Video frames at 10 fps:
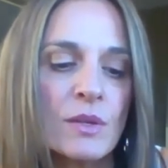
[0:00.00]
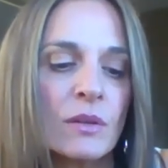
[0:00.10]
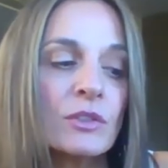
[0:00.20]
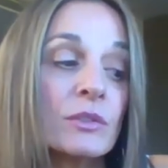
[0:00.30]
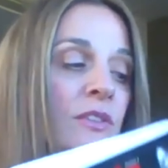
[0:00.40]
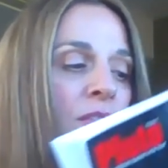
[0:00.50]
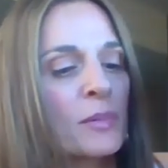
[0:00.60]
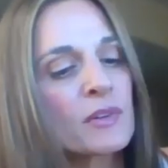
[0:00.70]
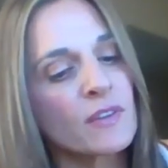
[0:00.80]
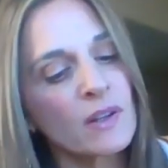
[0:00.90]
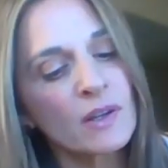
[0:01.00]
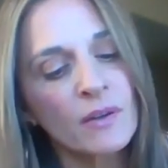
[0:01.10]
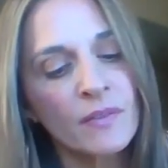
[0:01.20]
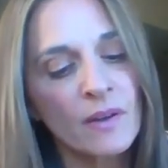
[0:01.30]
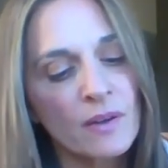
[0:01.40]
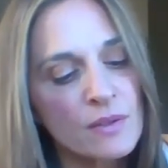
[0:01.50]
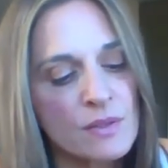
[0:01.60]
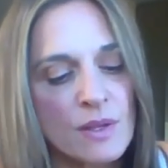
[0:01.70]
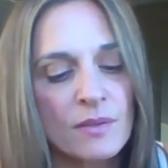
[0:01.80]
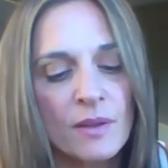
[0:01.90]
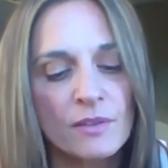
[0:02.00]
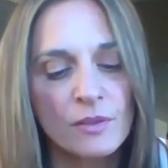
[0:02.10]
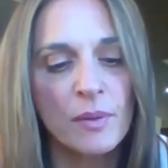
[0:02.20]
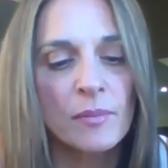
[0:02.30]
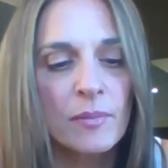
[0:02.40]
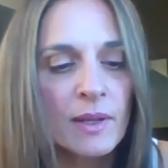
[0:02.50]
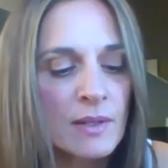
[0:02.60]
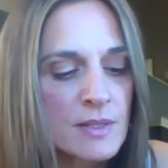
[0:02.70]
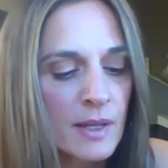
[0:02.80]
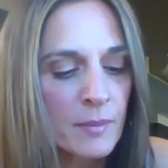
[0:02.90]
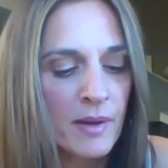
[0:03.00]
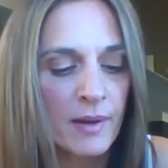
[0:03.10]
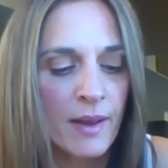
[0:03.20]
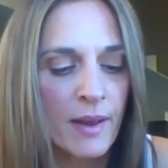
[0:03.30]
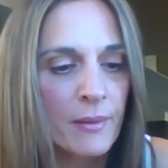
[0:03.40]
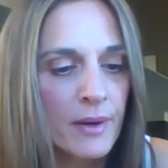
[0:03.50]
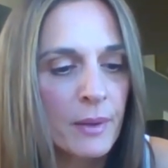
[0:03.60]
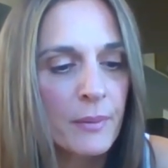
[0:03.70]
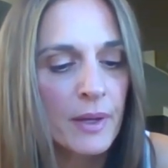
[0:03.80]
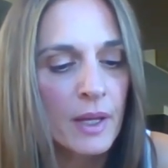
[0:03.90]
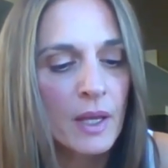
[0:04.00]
I'll do a separate video on that because that's probably going to take about an hour anyway.